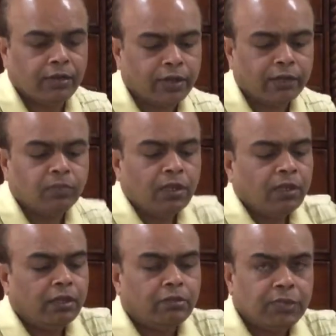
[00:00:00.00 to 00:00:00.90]
Okay,
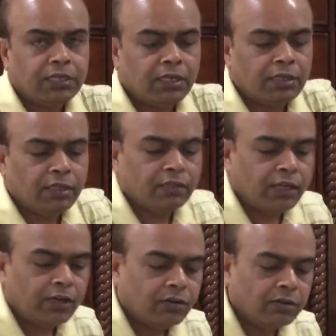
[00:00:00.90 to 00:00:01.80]
especially this
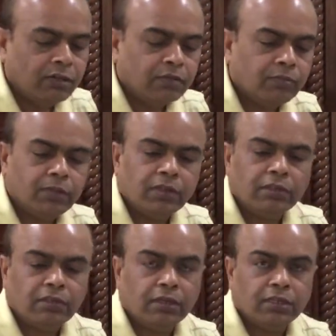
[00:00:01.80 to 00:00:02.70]
key,
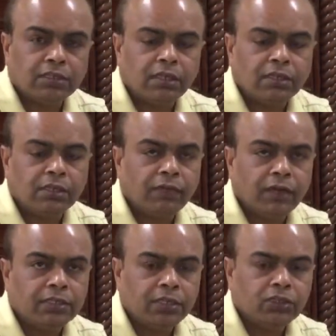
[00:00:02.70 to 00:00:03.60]
this distal
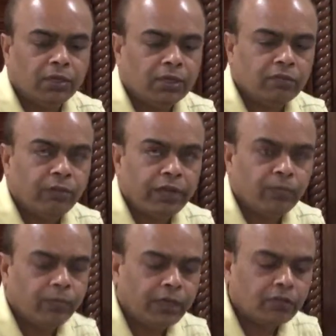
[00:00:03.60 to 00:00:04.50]
interphalangeal joint is very
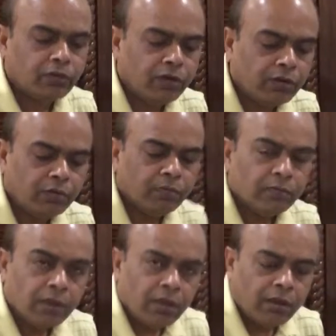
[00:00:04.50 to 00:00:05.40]
weak, so you
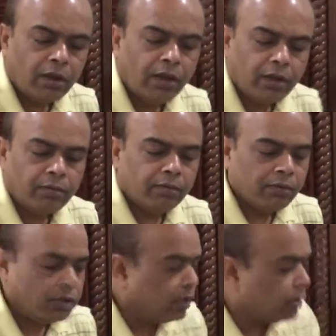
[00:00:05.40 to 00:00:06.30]

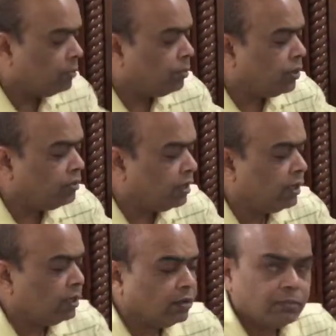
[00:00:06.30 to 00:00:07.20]
can keep pressing
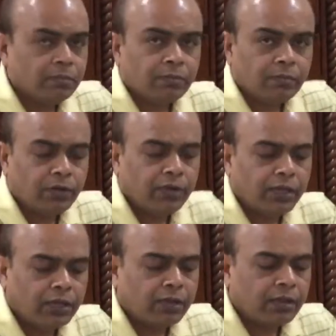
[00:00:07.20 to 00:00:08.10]
it.
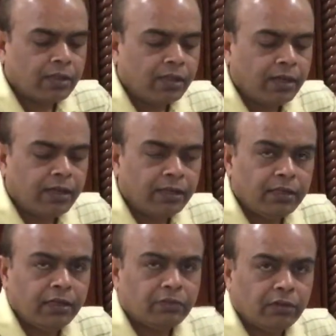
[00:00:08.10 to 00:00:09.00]
Okay, and like
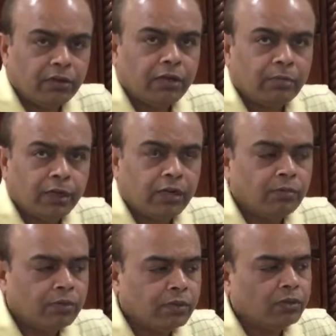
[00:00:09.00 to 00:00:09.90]
this, so it
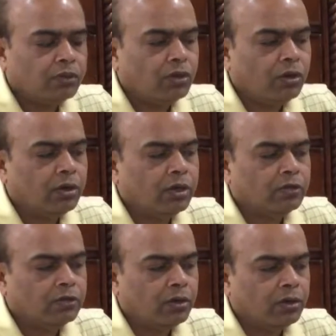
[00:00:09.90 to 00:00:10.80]
becomes stronger and
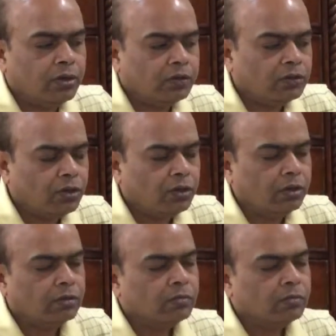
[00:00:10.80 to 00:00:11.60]
stronger and stronger.